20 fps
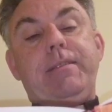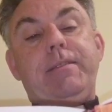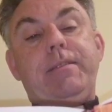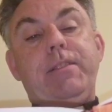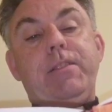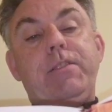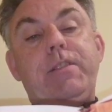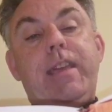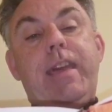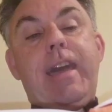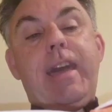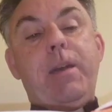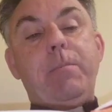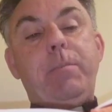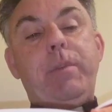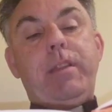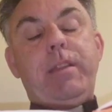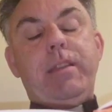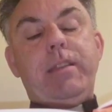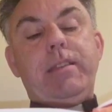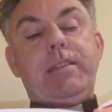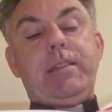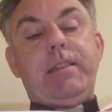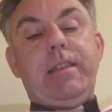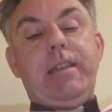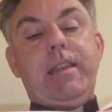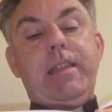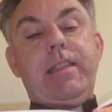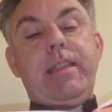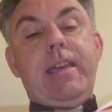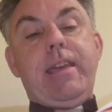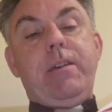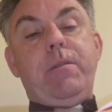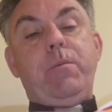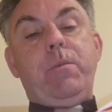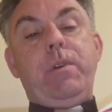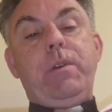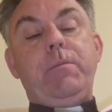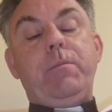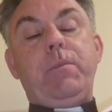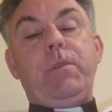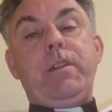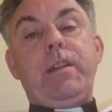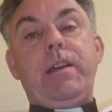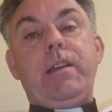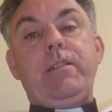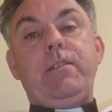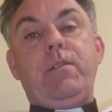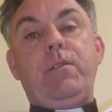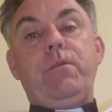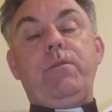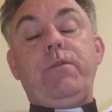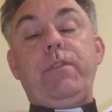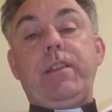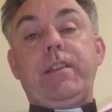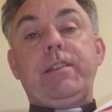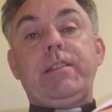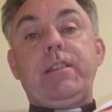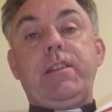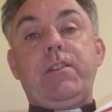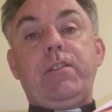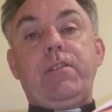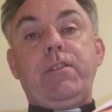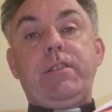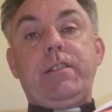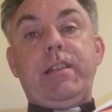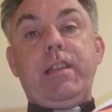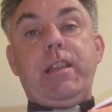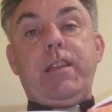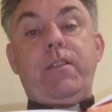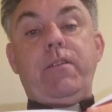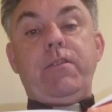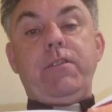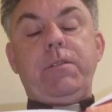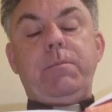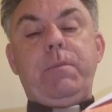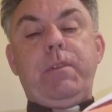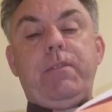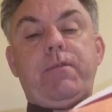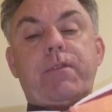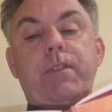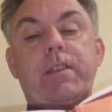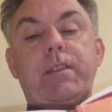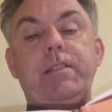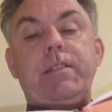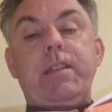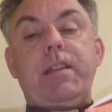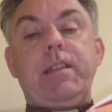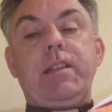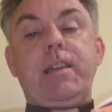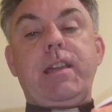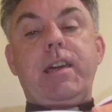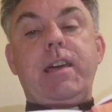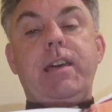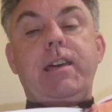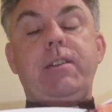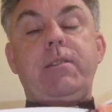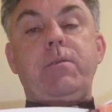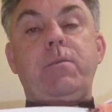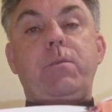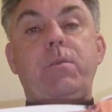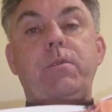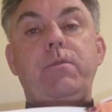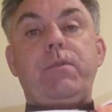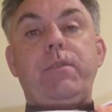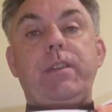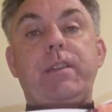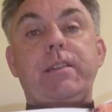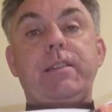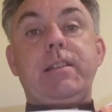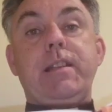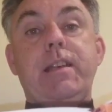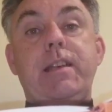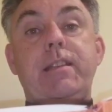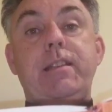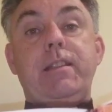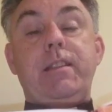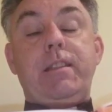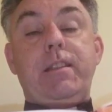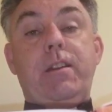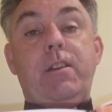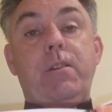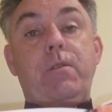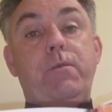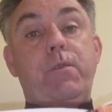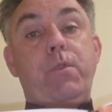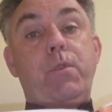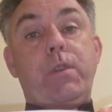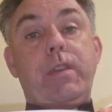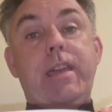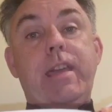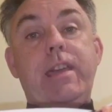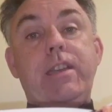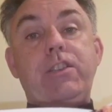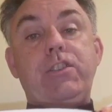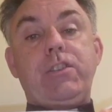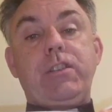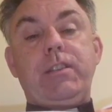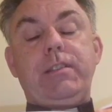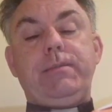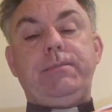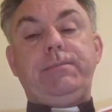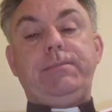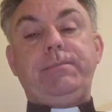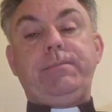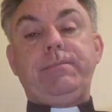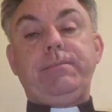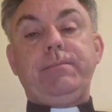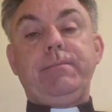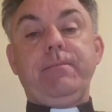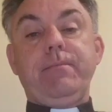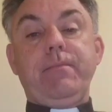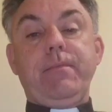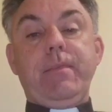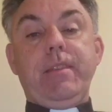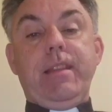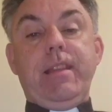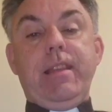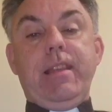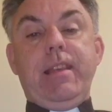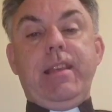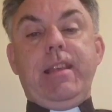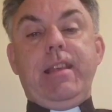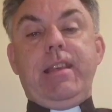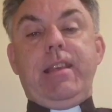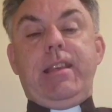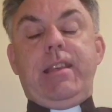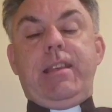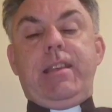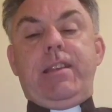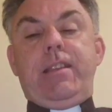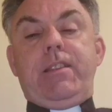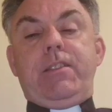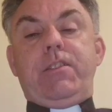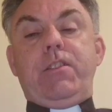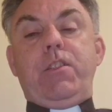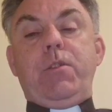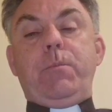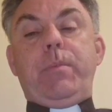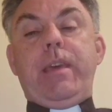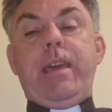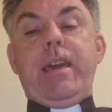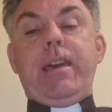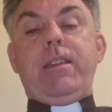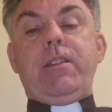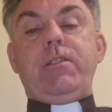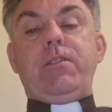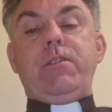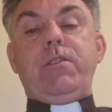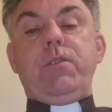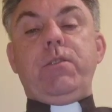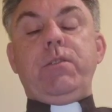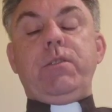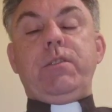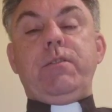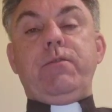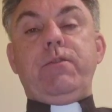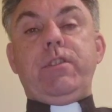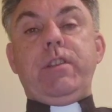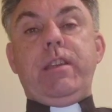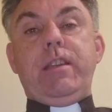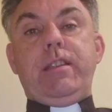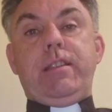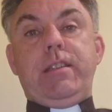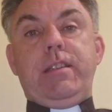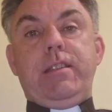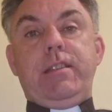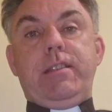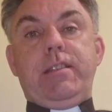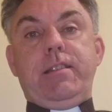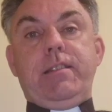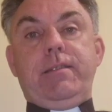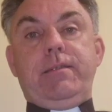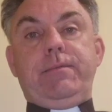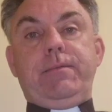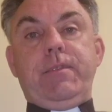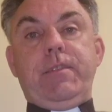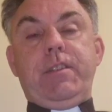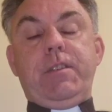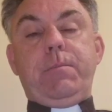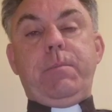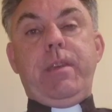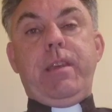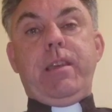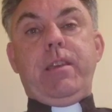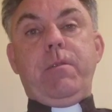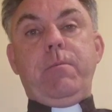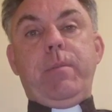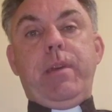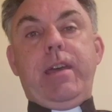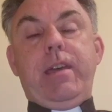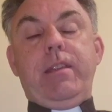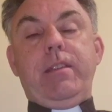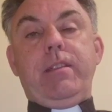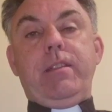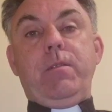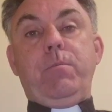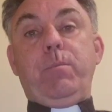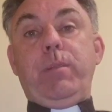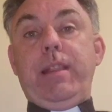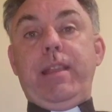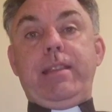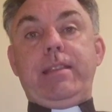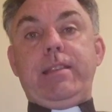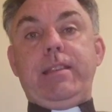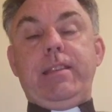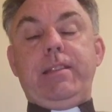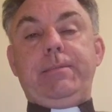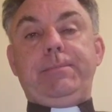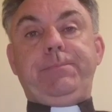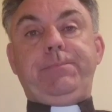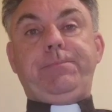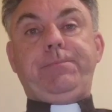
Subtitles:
There's a happiness in that when we're not all fixed on ourselves, but fixed on God or fixed on our vocation. So the Beatitudes of Jesus speak about the blessed.